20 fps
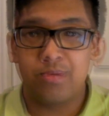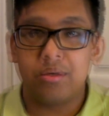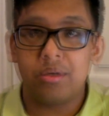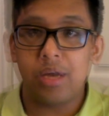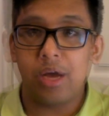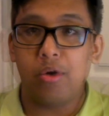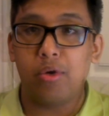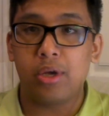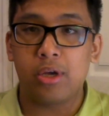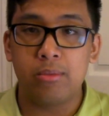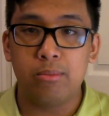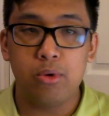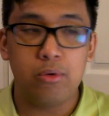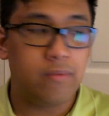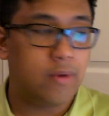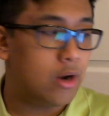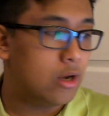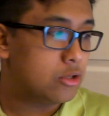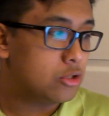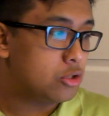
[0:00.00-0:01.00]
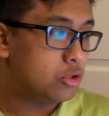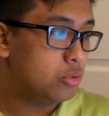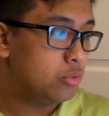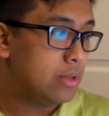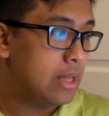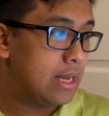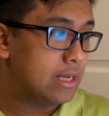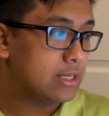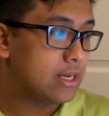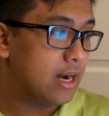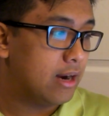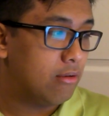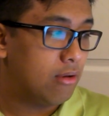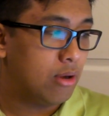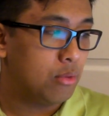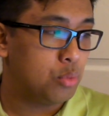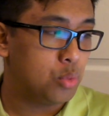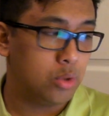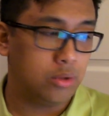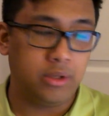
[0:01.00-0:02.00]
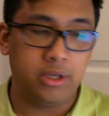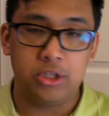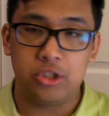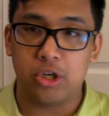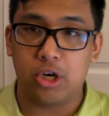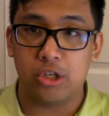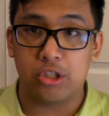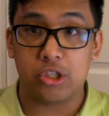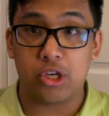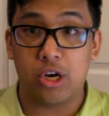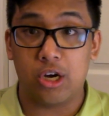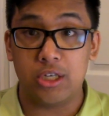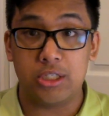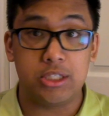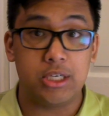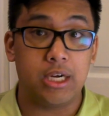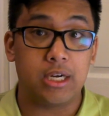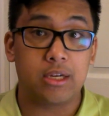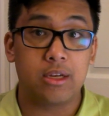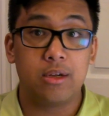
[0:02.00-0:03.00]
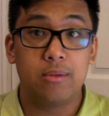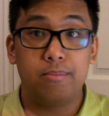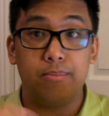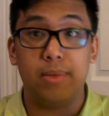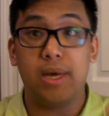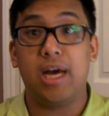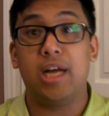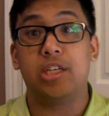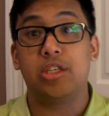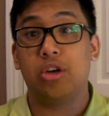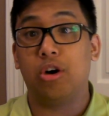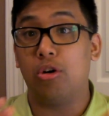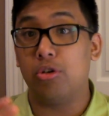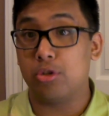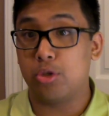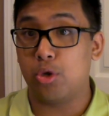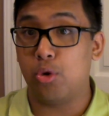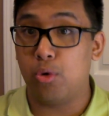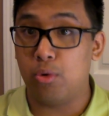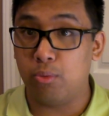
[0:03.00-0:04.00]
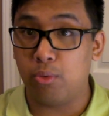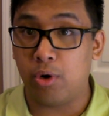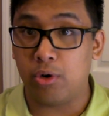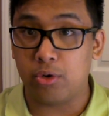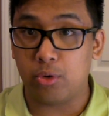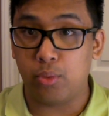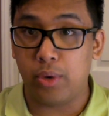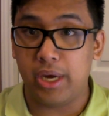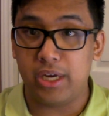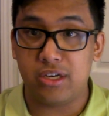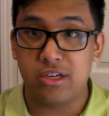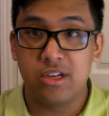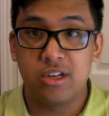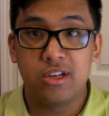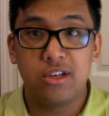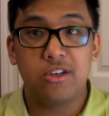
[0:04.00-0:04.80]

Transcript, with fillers: Now we can move on to that Tyron Woodley, Josh Koscheck match, also in welterweight.